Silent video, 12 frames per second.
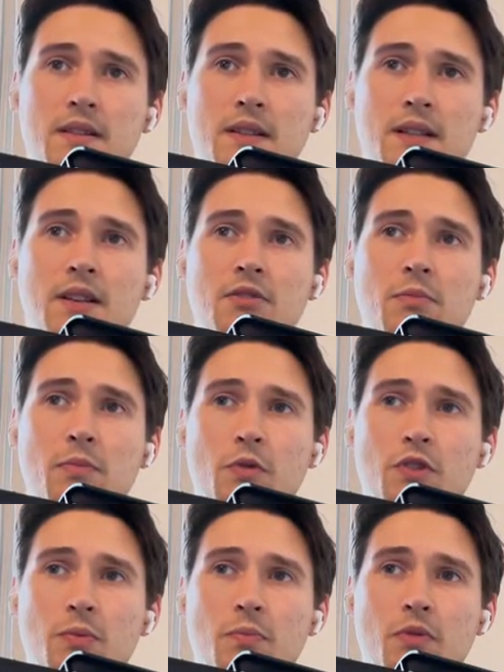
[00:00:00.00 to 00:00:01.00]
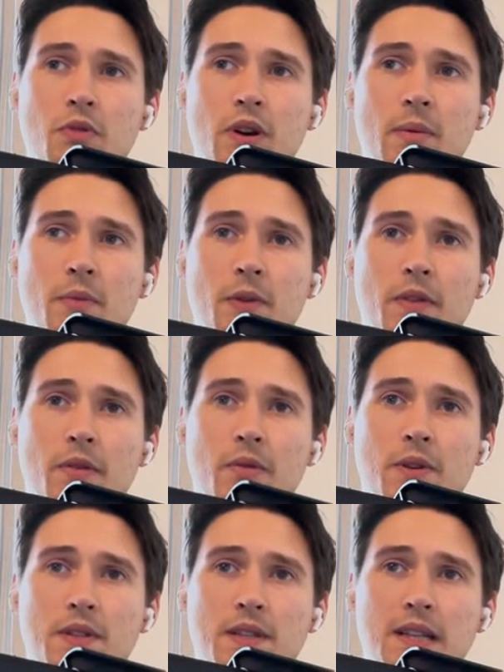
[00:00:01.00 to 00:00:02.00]
Tend to approach a program through
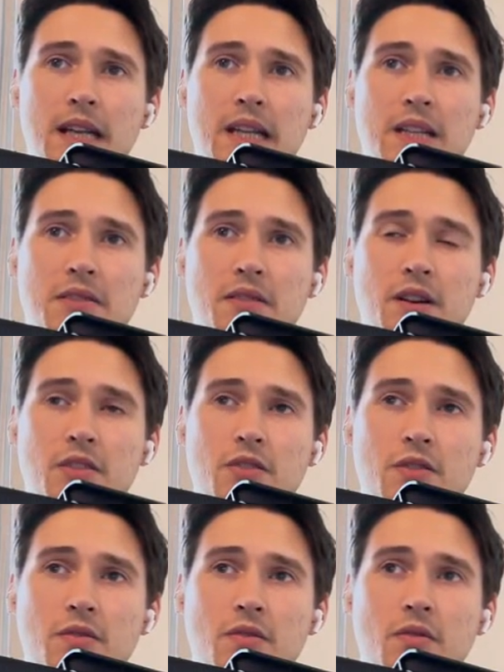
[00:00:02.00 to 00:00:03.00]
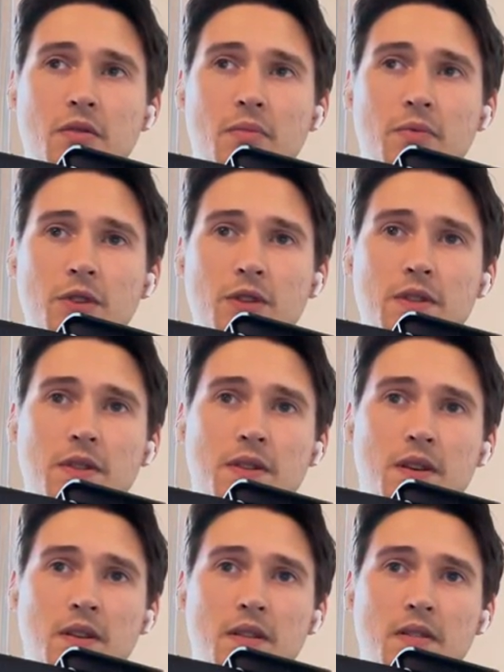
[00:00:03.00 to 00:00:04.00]
its data structures or objects,
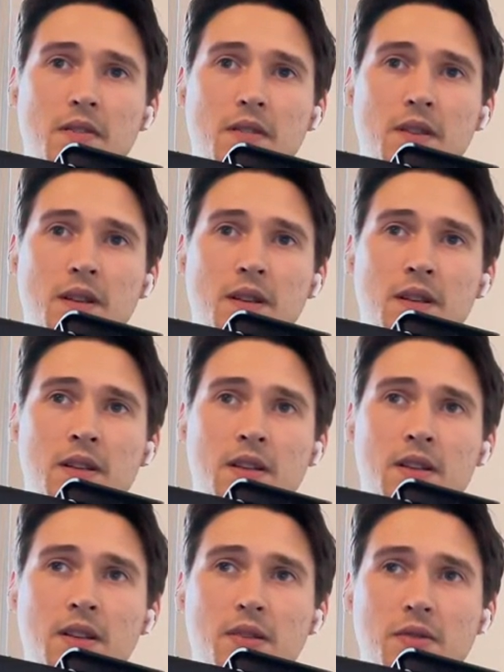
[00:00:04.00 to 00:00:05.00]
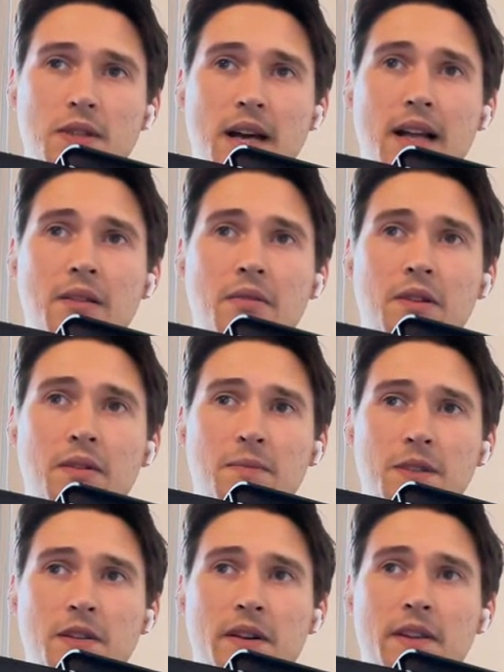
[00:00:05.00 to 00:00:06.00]
yeah. Use
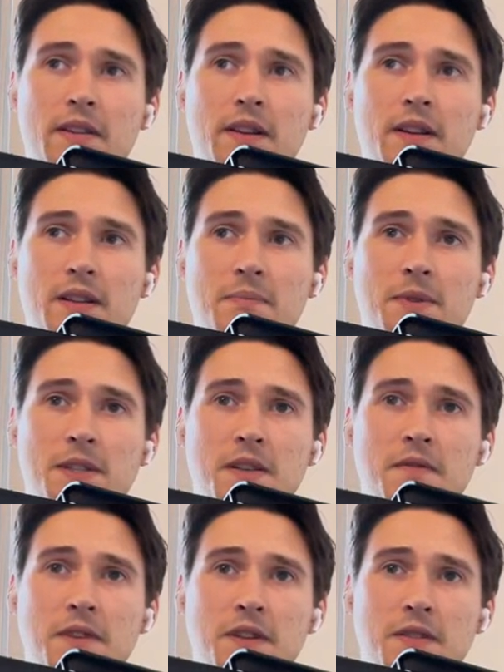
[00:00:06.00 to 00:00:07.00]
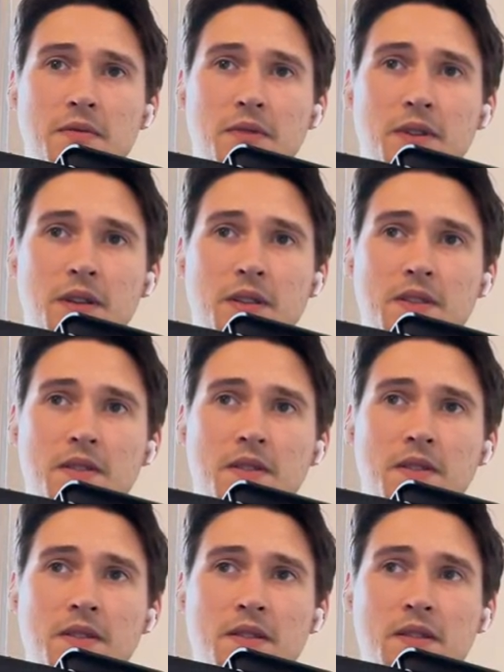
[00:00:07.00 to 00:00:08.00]
algorithms rather than a specific syntax
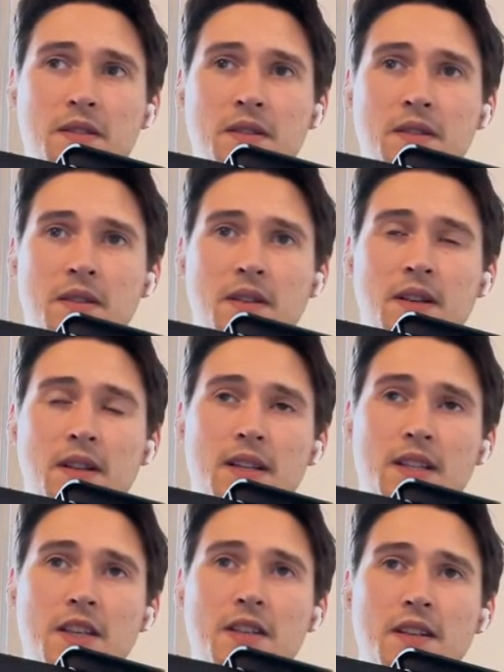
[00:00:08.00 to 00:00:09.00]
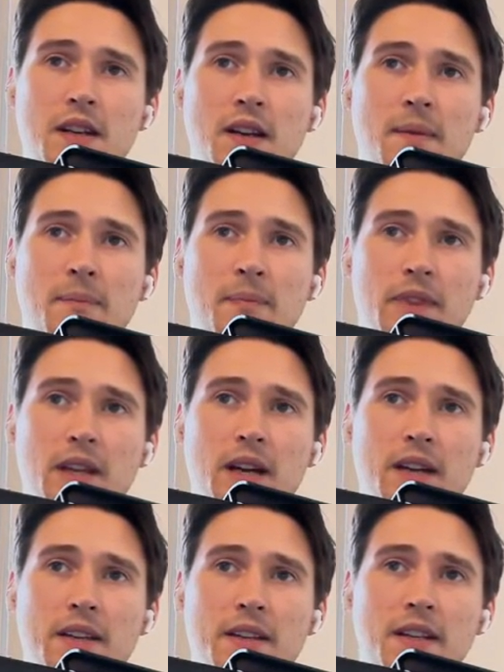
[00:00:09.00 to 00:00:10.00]
this is um
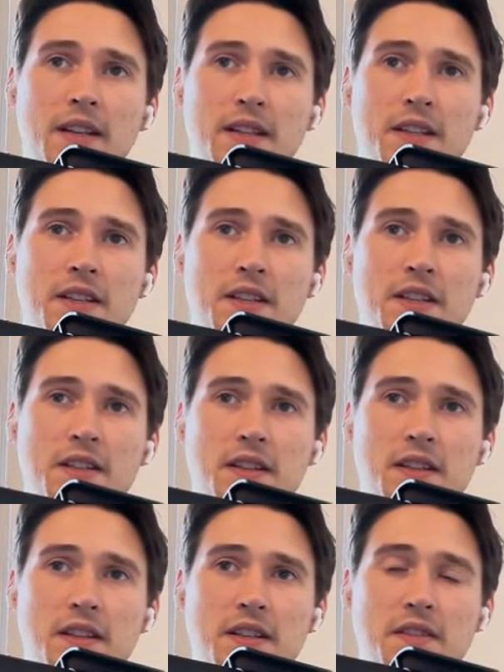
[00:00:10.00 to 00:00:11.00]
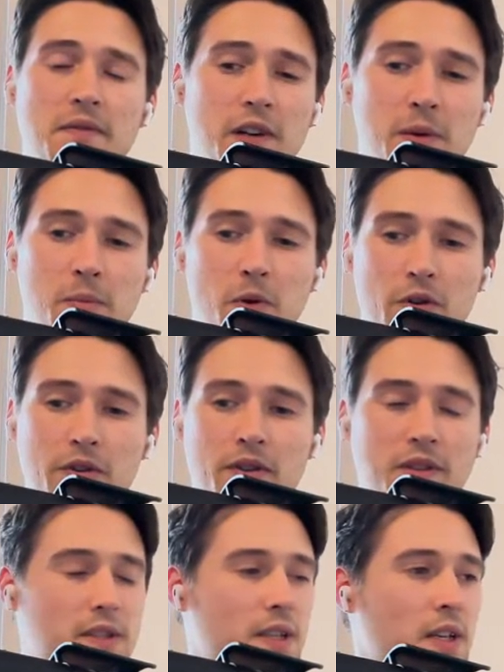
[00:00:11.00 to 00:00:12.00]
I think this is this is very
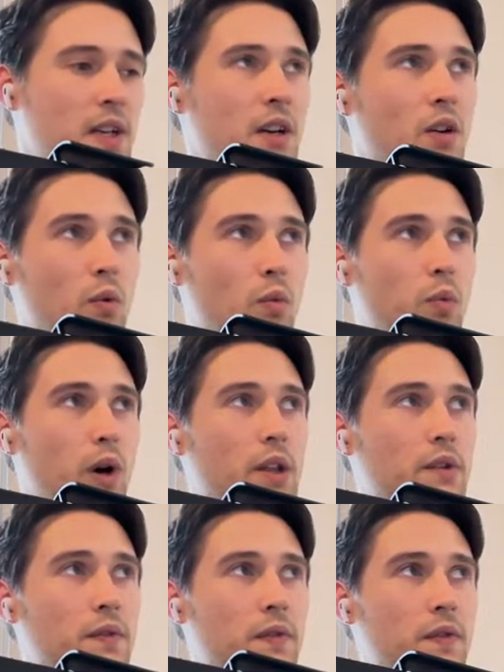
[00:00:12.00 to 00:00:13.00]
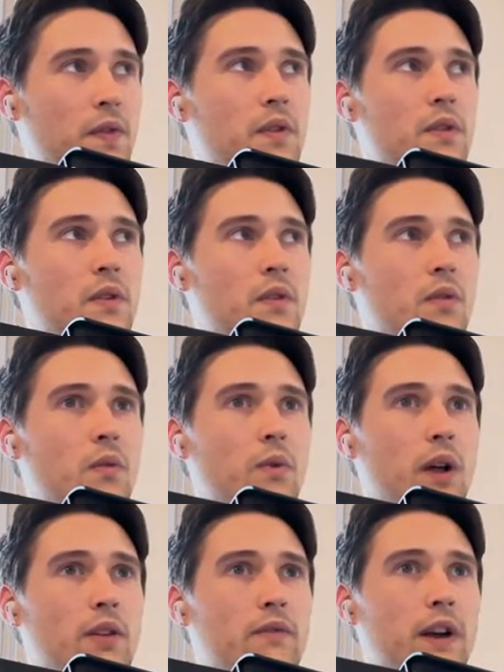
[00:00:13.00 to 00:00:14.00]
important. One of
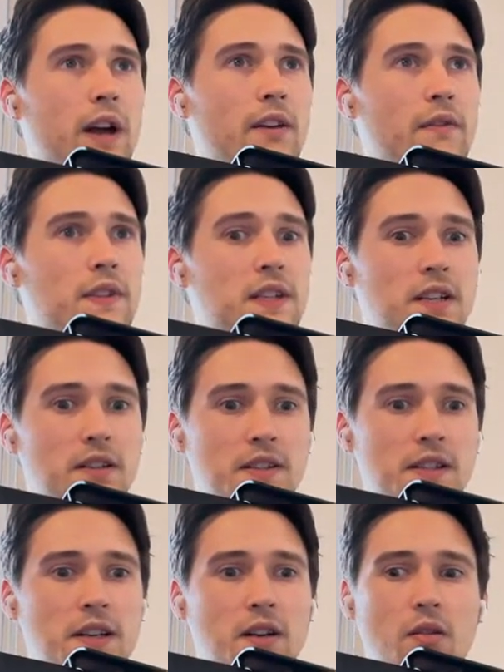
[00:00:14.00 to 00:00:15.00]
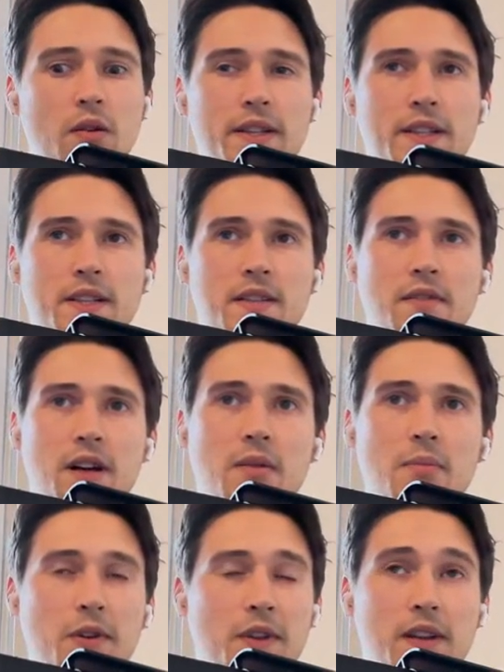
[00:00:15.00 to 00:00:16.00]
one of kind of skills that I got as a
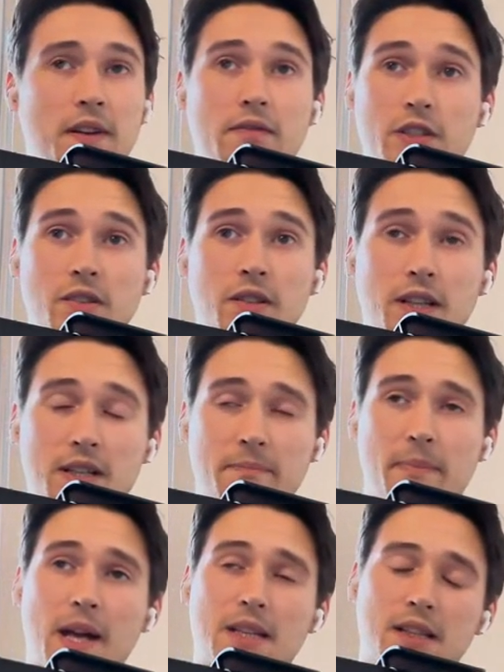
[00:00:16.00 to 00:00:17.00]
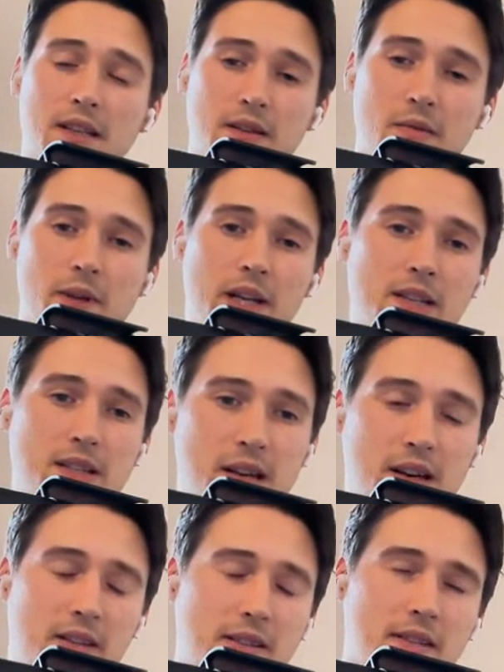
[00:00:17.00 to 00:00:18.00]
developer that I was not expecting when I
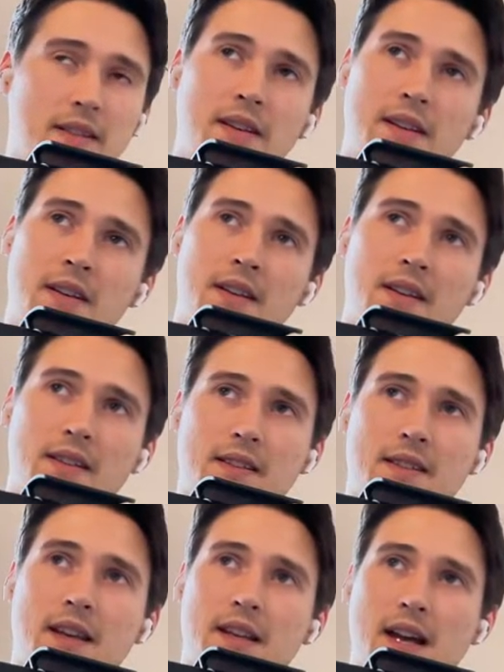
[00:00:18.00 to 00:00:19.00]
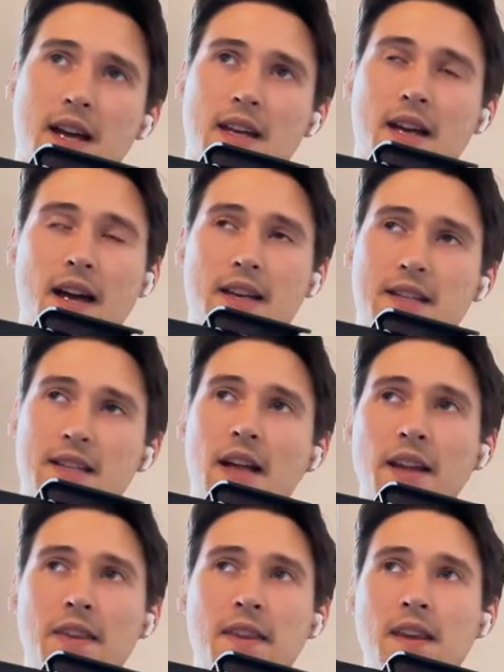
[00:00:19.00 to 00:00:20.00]
started is that I, I
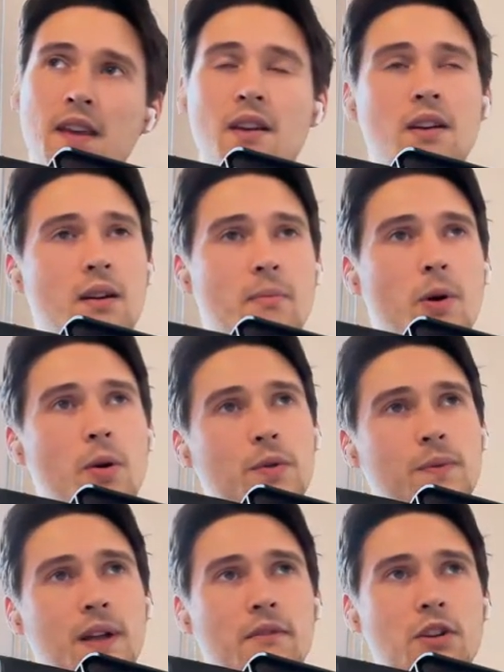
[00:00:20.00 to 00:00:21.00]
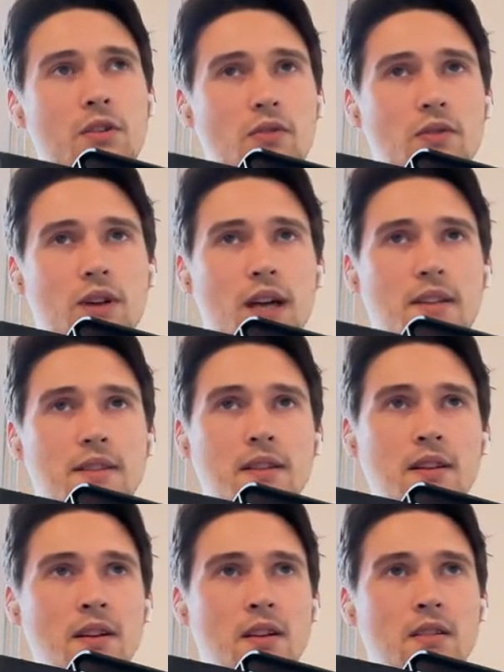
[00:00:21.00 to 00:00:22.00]
started thinking about whenever you, you get
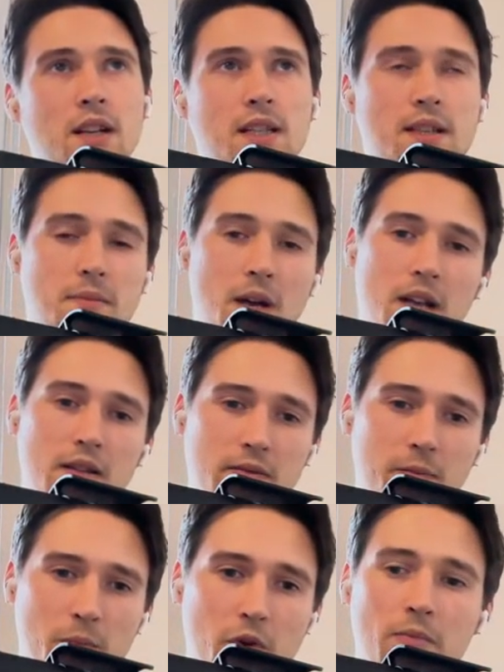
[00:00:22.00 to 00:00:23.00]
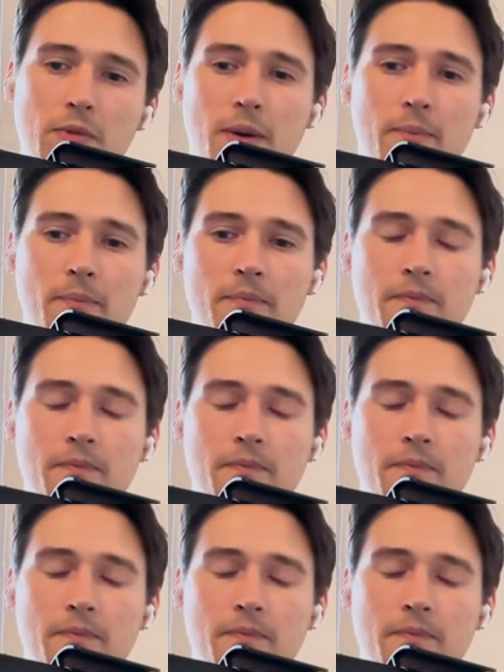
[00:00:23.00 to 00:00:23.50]
you get some kind of a problem,